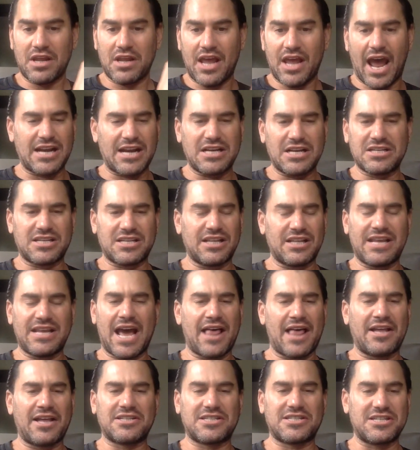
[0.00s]
And he said,
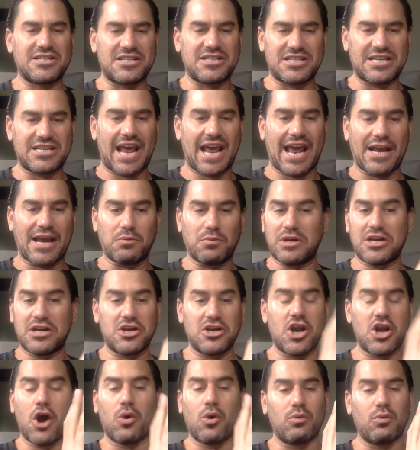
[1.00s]
yeah, that's insane. We
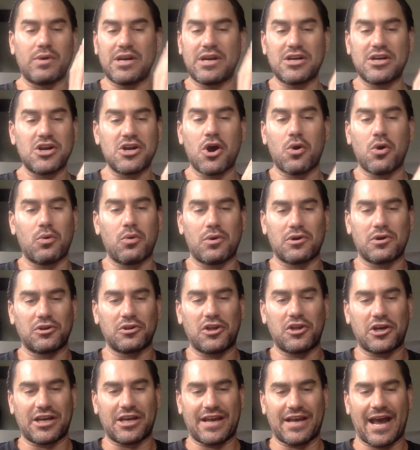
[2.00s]
didn't know what we were
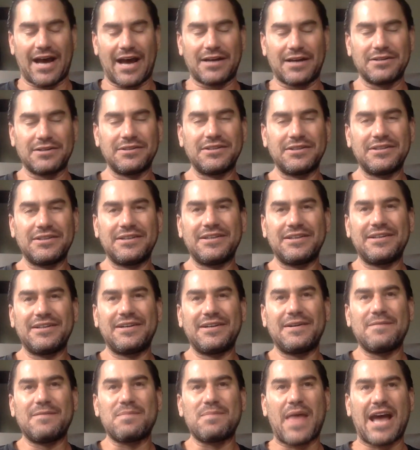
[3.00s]
looking at.
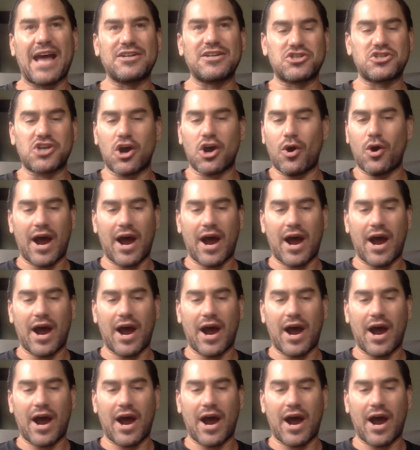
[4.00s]
And so